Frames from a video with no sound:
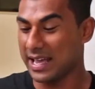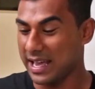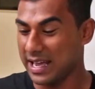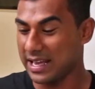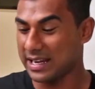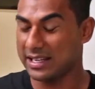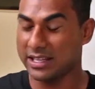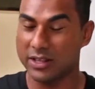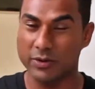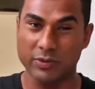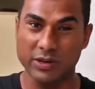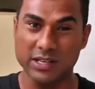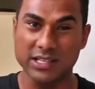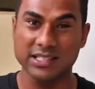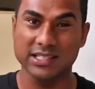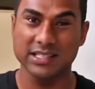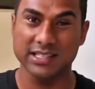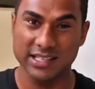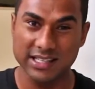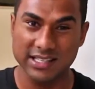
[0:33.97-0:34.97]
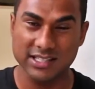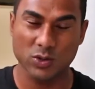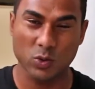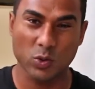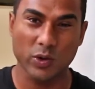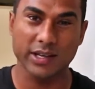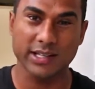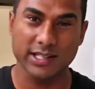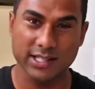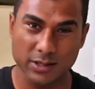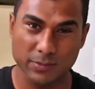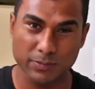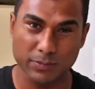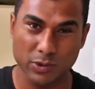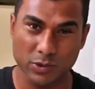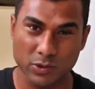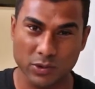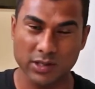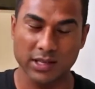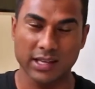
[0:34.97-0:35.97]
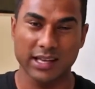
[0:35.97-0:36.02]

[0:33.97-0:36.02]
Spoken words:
and the reason is quite simple.